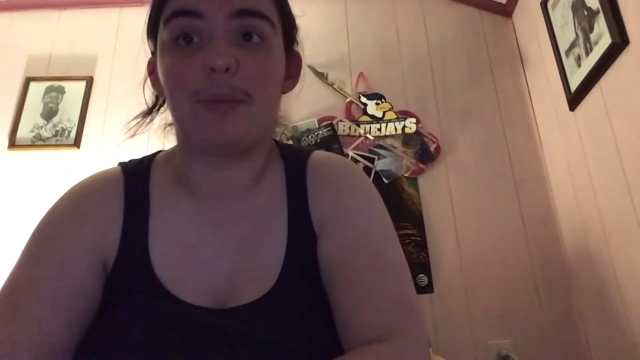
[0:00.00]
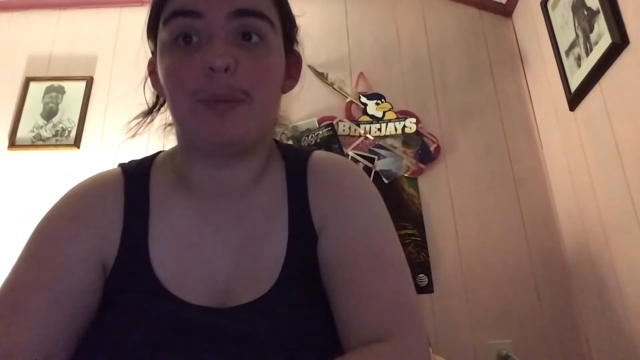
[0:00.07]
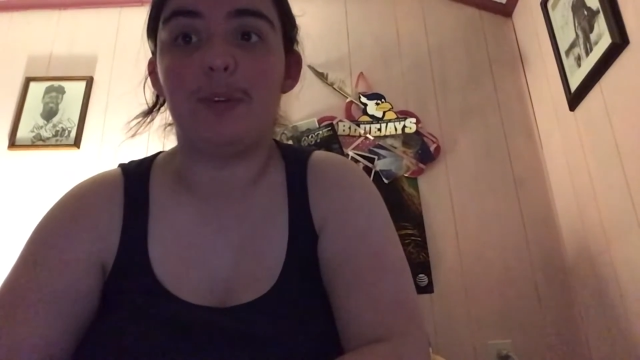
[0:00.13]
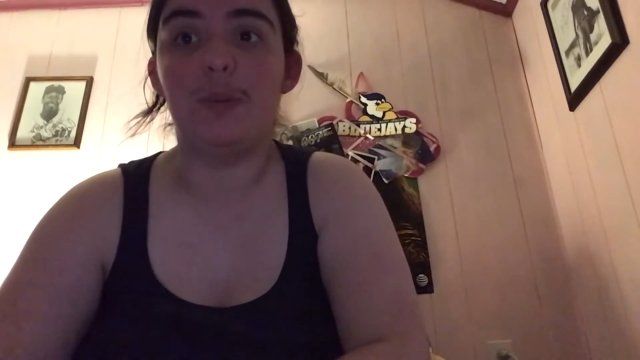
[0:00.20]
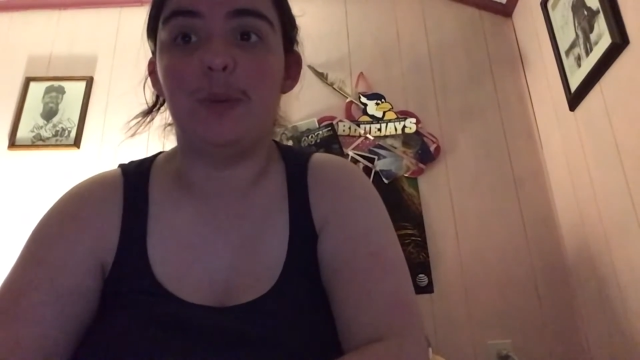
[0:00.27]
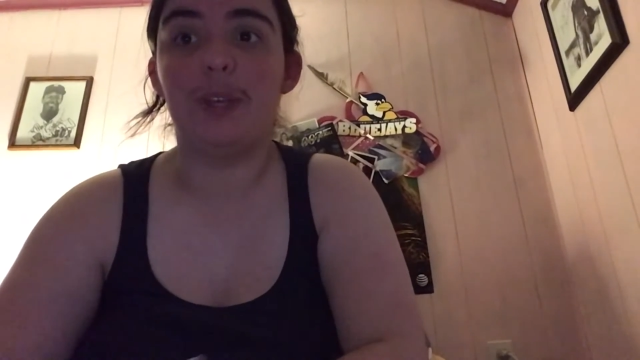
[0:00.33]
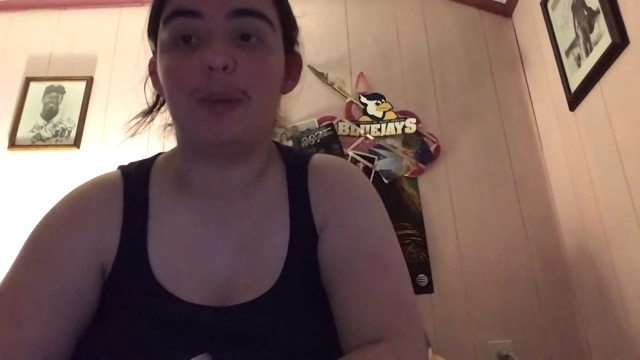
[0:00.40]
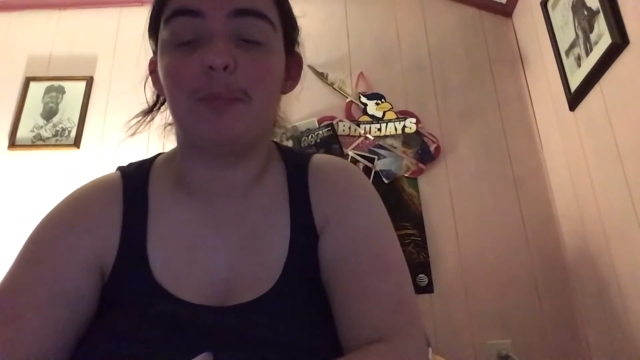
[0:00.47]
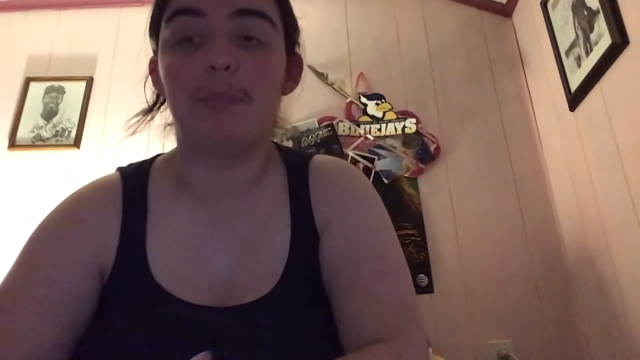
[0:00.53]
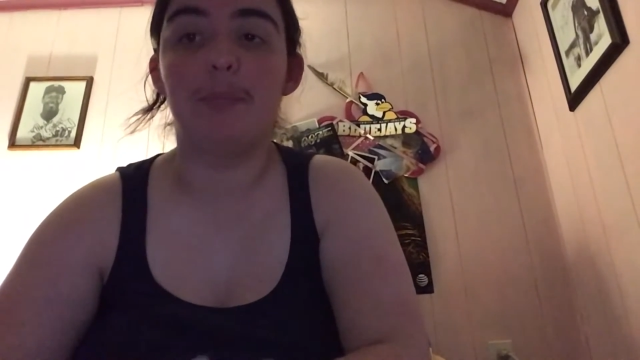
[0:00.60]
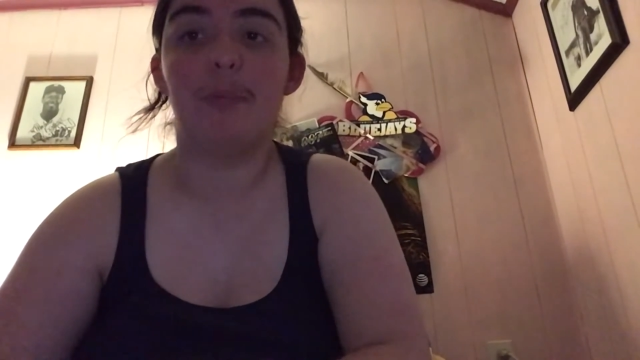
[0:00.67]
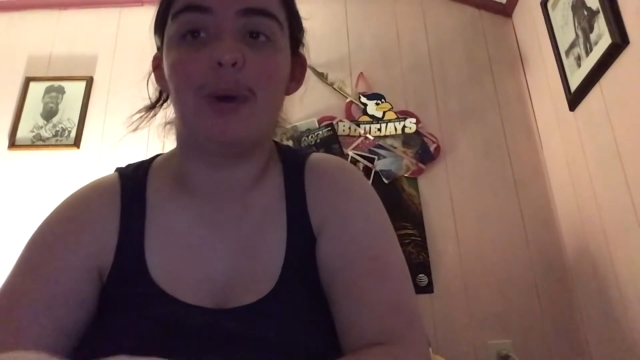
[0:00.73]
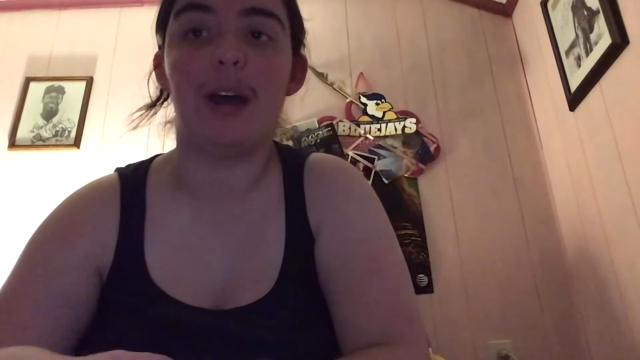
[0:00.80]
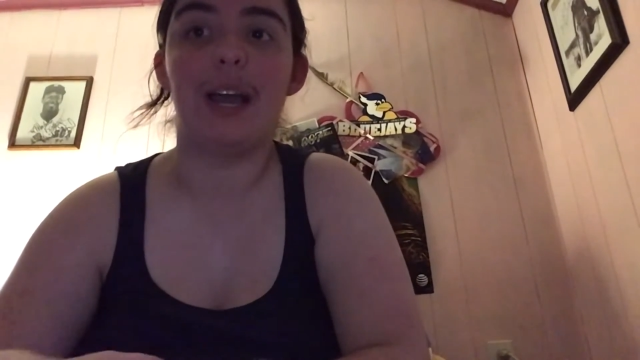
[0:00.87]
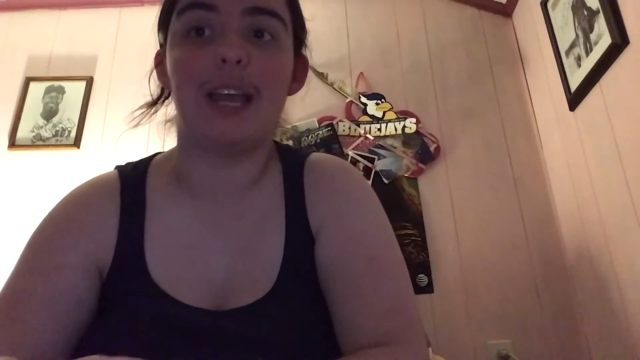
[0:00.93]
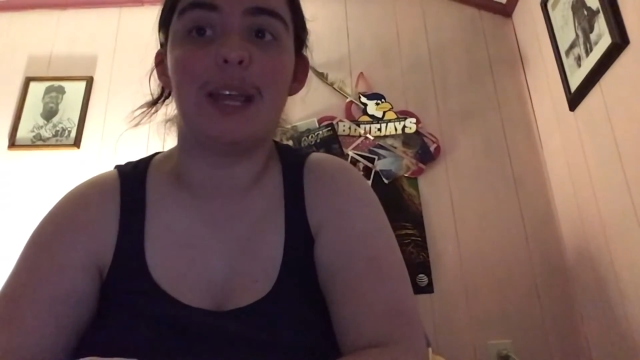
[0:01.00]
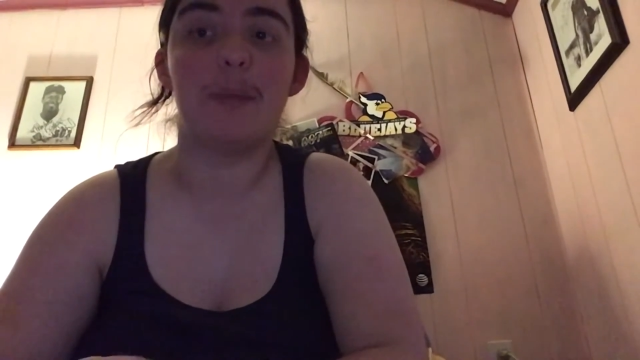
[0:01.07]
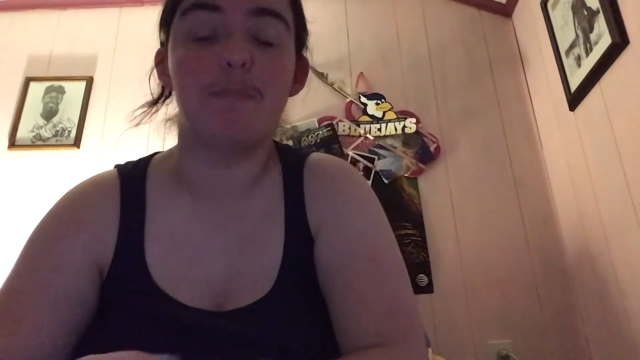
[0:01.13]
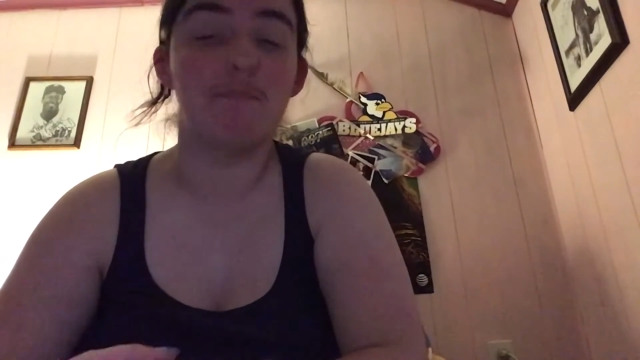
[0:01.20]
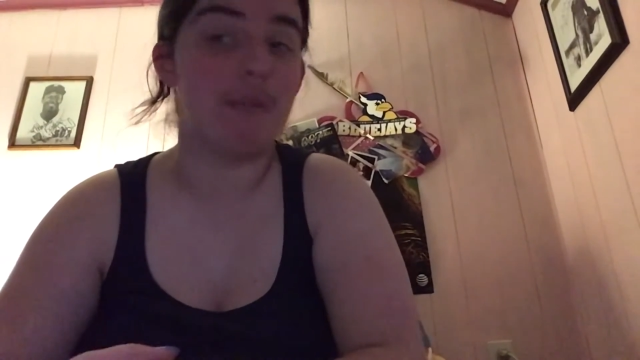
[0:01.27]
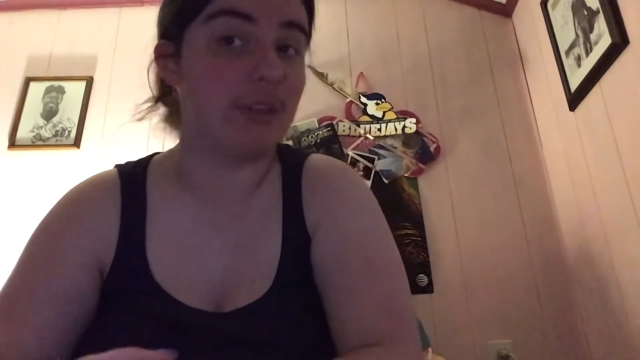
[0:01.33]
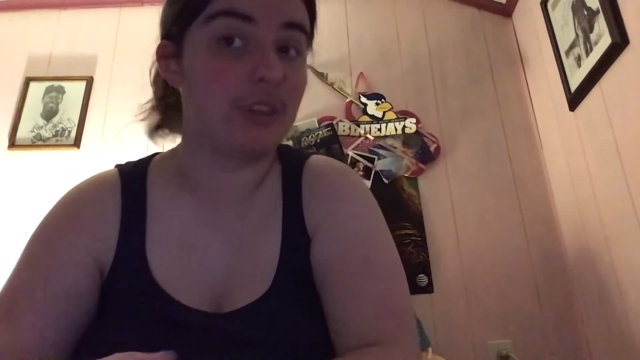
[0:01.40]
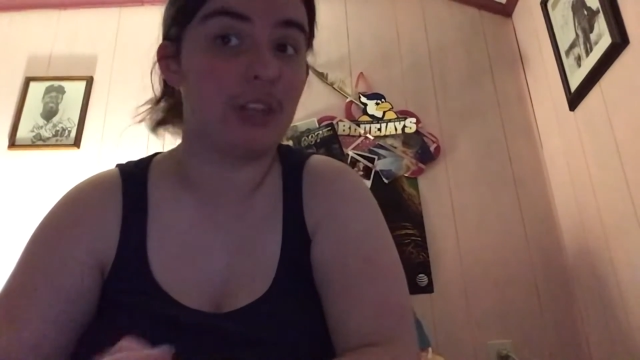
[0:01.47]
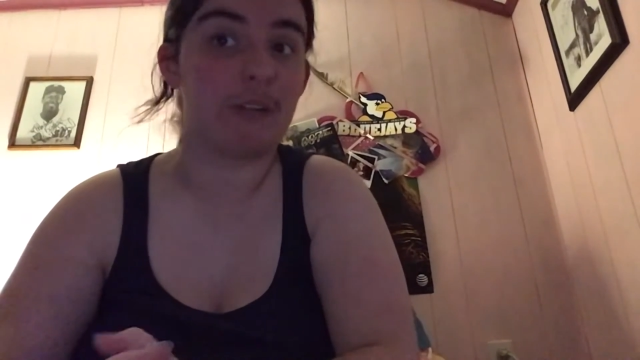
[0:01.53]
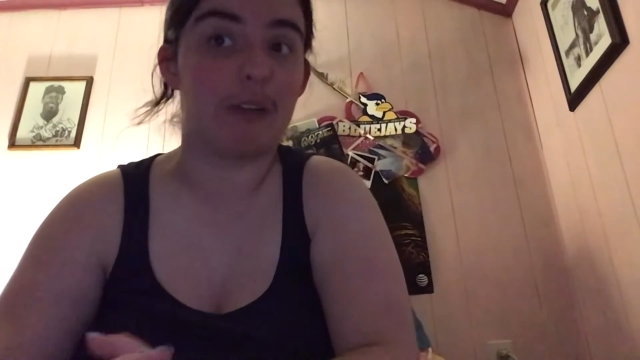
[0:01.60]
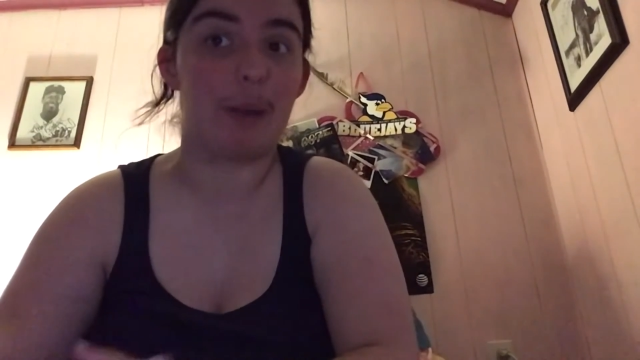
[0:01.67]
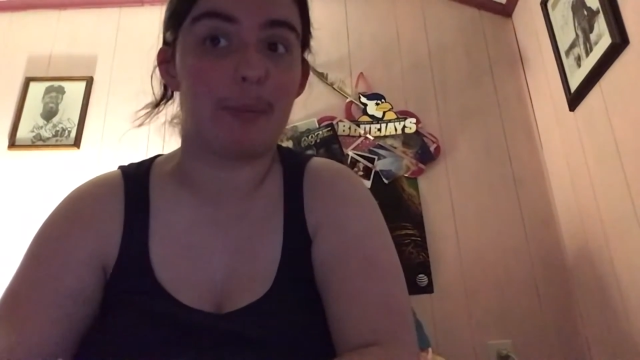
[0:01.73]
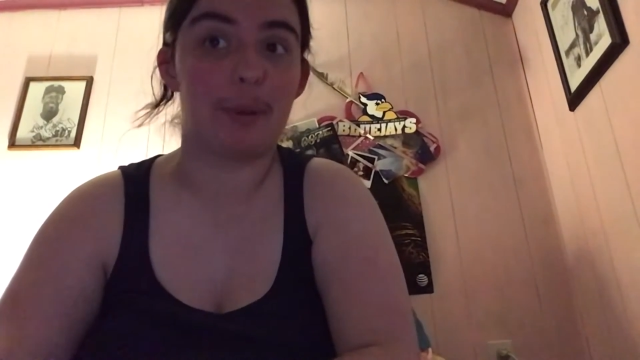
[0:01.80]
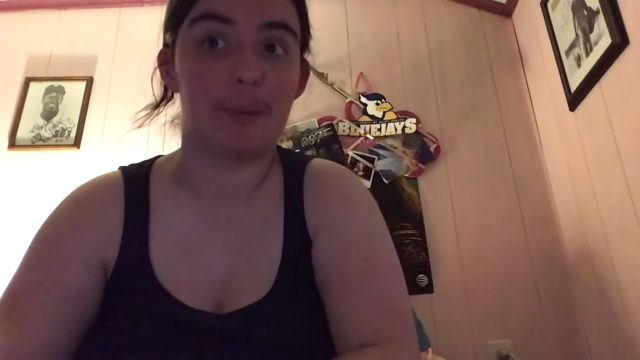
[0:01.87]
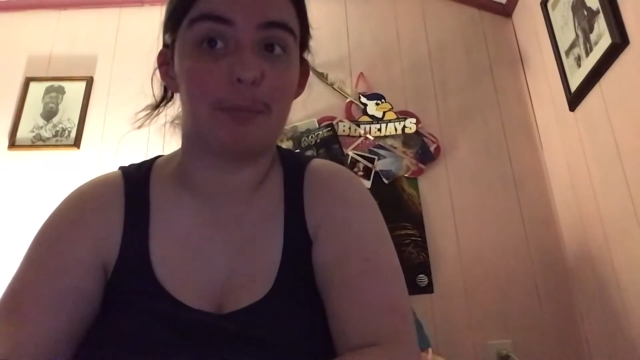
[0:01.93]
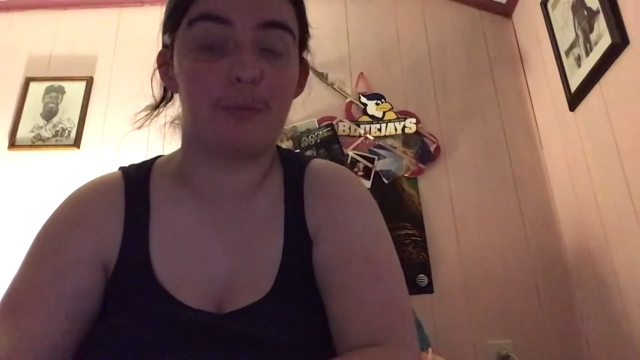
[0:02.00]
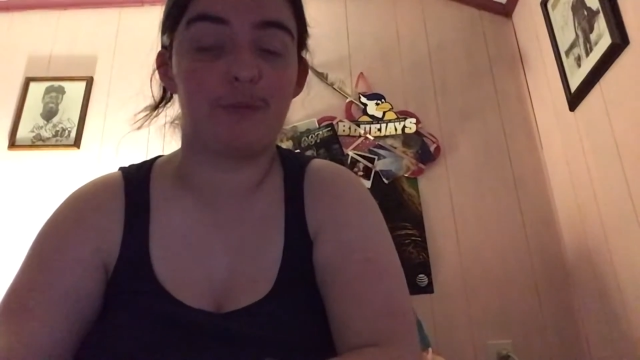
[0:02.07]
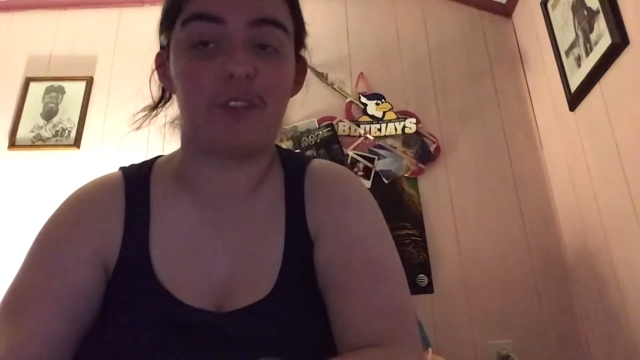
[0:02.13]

going to be doing my monthly wrap up